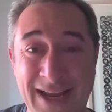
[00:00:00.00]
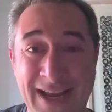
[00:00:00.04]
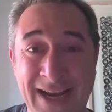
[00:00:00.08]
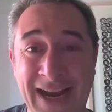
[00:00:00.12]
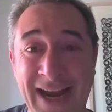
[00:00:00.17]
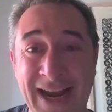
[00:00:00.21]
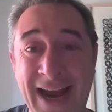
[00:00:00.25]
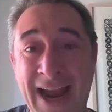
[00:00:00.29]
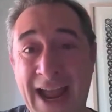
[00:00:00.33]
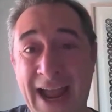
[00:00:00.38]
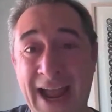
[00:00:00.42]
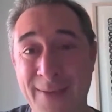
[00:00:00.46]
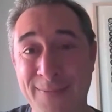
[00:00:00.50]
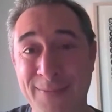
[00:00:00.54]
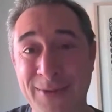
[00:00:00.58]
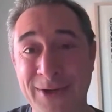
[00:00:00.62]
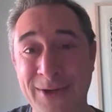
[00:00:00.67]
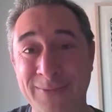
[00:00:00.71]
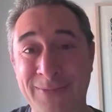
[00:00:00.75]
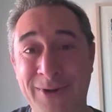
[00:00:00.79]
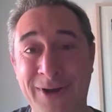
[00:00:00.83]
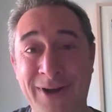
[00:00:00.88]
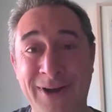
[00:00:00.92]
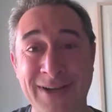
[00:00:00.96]
And I happened
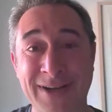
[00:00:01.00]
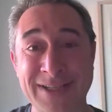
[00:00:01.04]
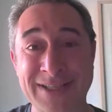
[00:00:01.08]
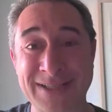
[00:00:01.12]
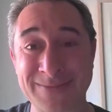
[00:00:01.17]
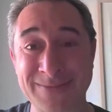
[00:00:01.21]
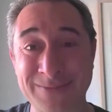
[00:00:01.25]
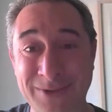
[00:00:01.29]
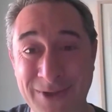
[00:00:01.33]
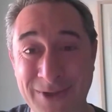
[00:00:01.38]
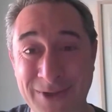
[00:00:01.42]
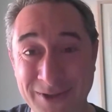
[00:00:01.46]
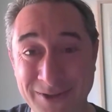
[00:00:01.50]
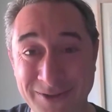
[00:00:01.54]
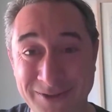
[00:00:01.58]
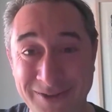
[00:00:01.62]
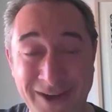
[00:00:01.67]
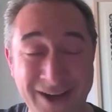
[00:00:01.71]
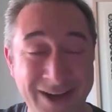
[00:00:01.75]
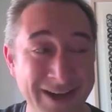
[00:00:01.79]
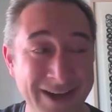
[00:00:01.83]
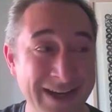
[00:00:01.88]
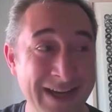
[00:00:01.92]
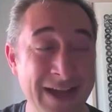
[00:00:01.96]
upon some good
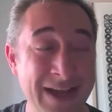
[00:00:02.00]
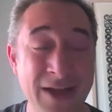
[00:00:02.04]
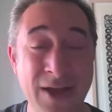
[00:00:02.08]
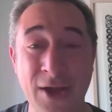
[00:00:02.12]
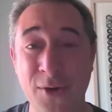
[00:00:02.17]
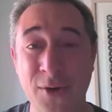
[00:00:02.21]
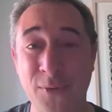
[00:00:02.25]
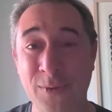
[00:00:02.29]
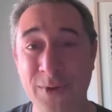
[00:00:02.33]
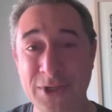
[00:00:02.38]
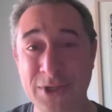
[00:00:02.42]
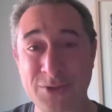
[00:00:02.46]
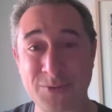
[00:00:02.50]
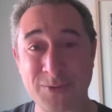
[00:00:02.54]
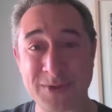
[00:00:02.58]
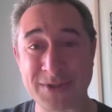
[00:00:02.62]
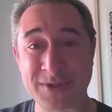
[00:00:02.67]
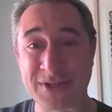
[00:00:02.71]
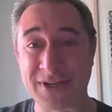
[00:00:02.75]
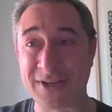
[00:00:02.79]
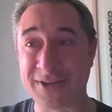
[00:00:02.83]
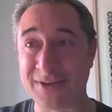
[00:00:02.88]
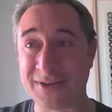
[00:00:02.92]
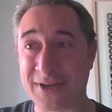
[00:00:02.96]
luck, which
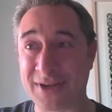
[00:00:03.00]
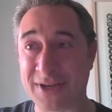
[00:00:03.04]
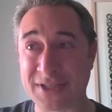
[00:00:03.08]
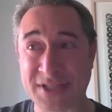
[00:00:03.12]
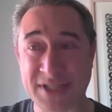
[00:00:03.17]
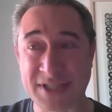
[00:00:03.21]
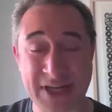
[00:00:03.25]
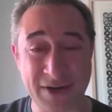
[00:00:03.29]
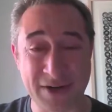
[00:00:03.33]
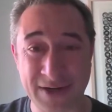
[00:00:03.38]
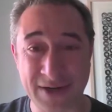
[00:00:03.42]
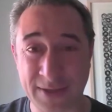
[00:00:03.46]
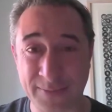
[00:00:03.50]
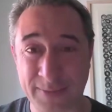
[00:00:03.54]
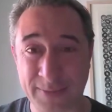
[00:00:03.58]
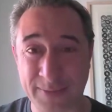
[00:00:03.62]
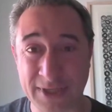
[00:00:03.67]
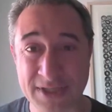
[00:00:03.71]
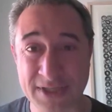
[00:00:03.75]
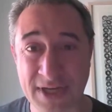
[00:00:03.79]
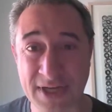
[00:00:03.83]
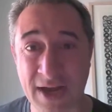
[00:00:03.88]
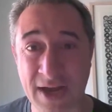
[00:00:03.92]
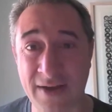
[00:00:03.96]
was a
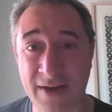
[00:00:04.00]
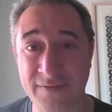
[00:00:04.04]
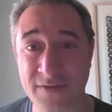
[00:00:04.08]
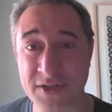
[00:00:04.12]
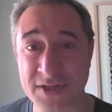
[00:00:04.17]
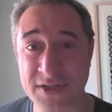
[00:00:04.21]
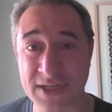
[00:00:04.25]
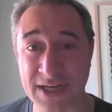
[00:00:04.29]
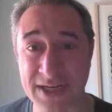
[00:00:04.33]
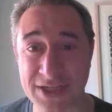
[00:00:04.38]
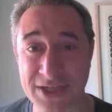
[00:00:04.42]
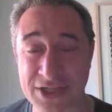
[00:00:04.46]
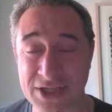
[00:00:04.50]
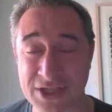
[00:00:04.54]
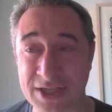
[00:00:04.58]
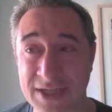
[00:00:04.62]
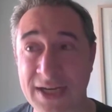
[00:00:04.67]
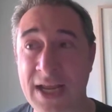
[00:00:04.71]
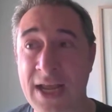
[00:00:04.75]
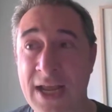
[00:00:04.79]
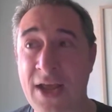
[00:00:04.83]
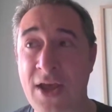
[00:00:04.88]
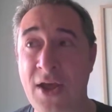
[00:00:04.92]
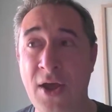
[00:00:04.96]
serendipitous
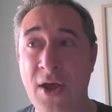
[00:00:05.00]
conversation.